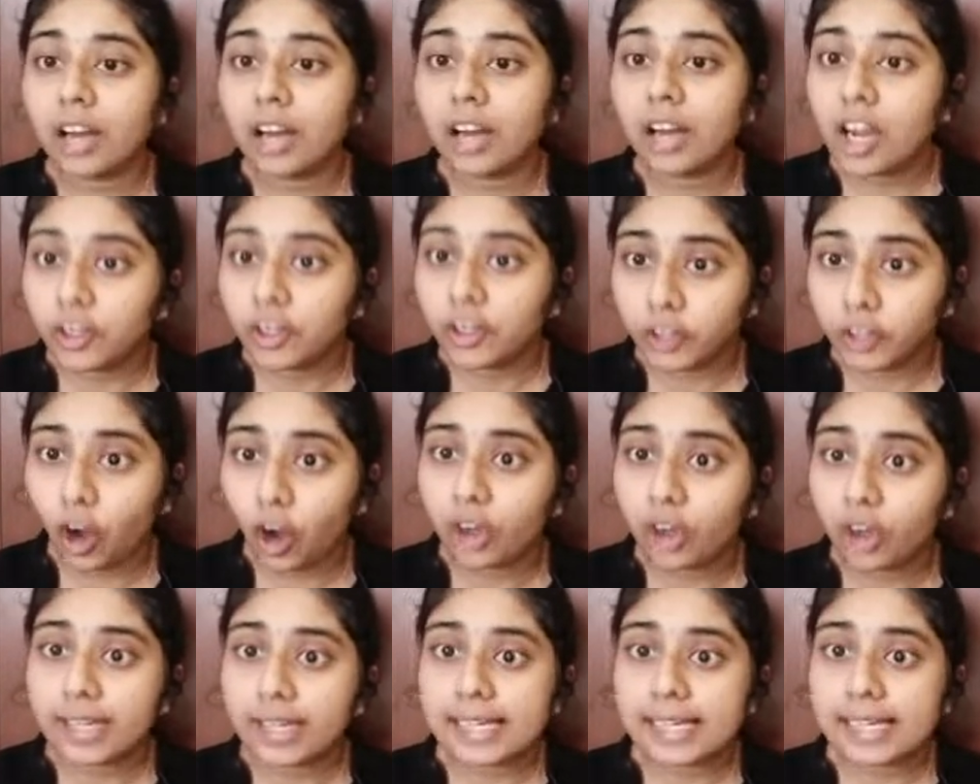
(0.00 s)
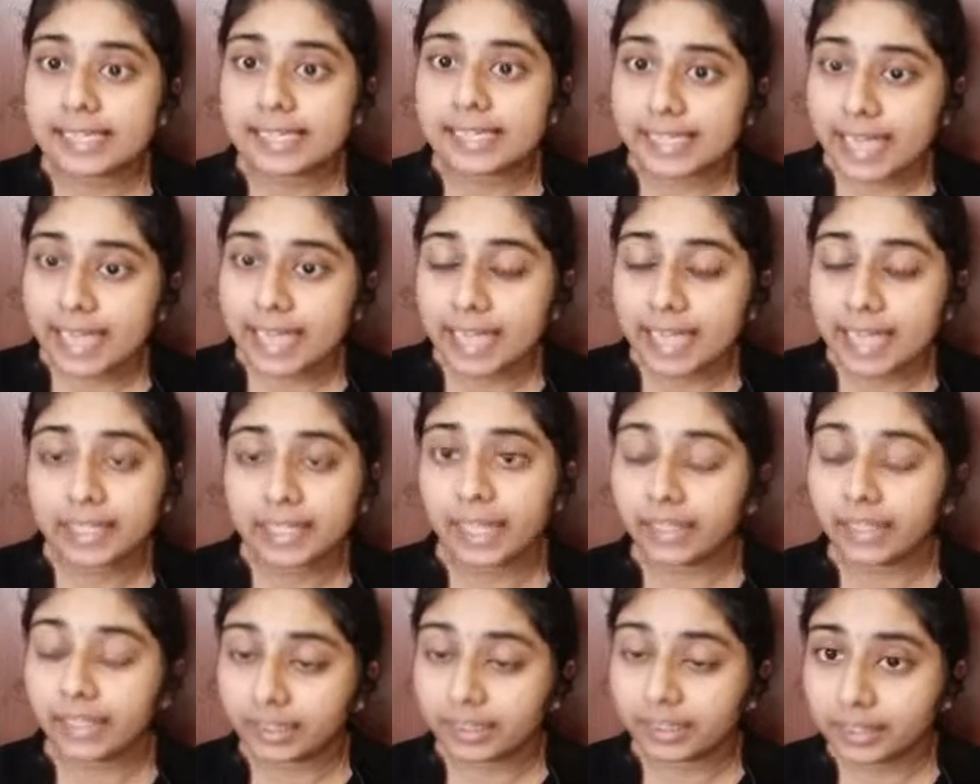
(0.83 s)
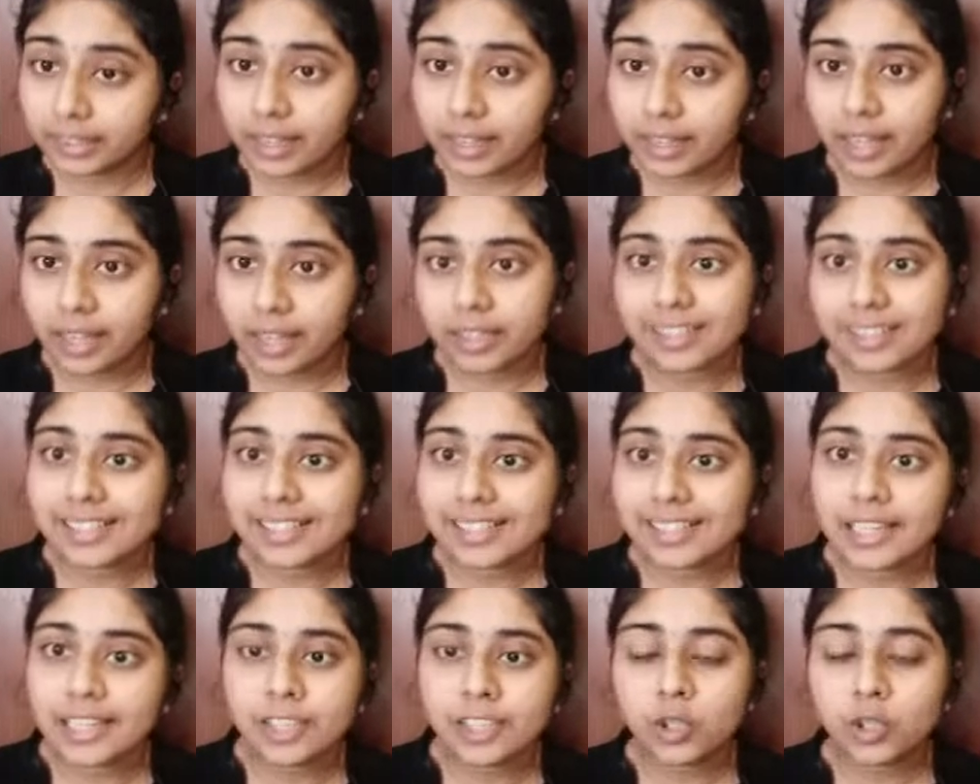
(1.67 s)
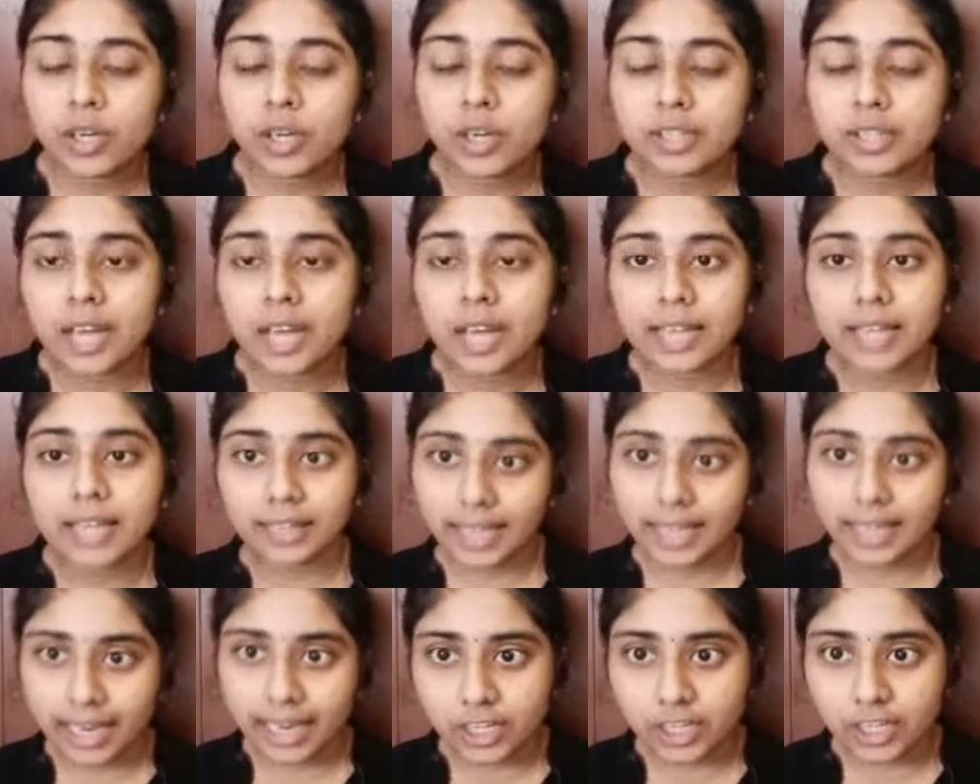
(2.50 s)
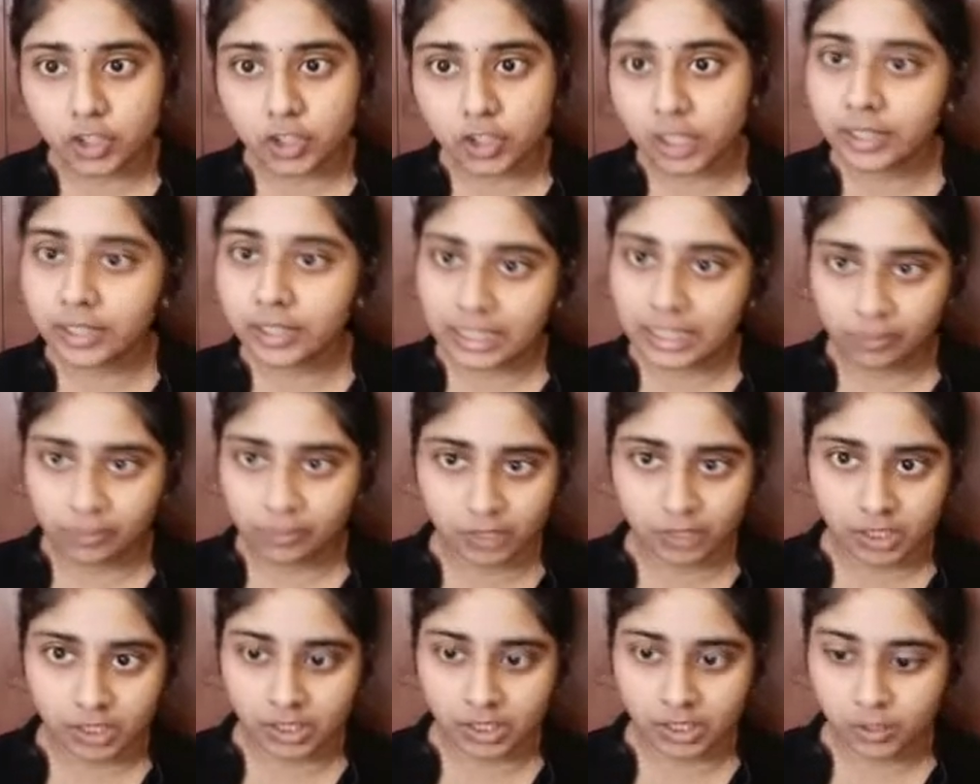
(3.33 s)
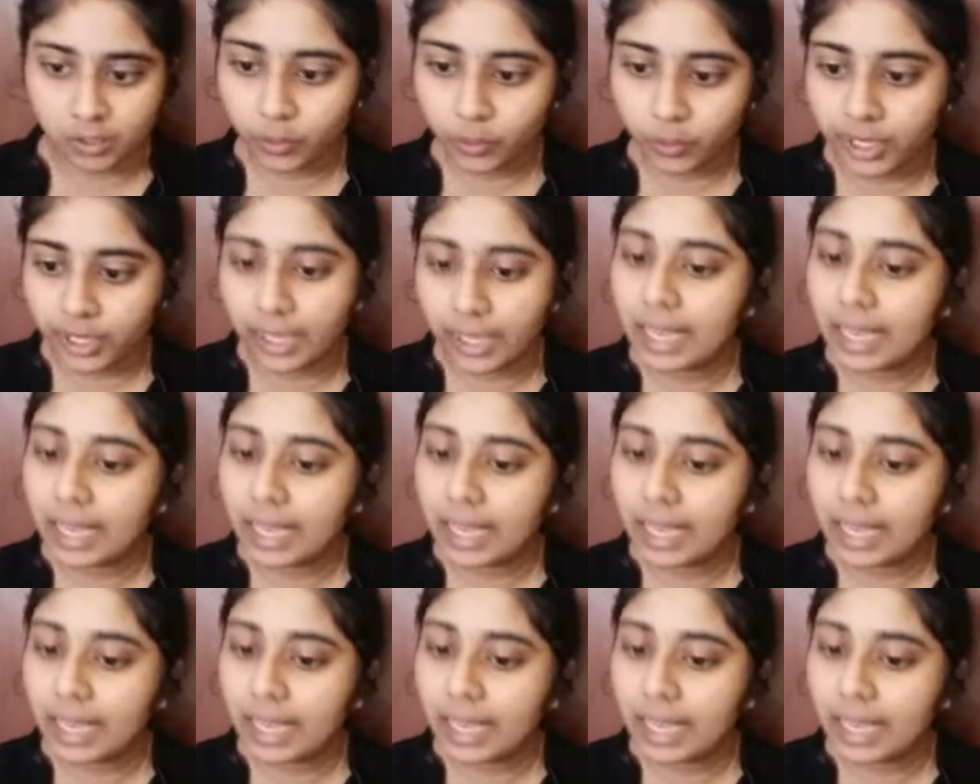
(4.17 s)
dollars, yen and other currencies to attract the Asian investors. Okay.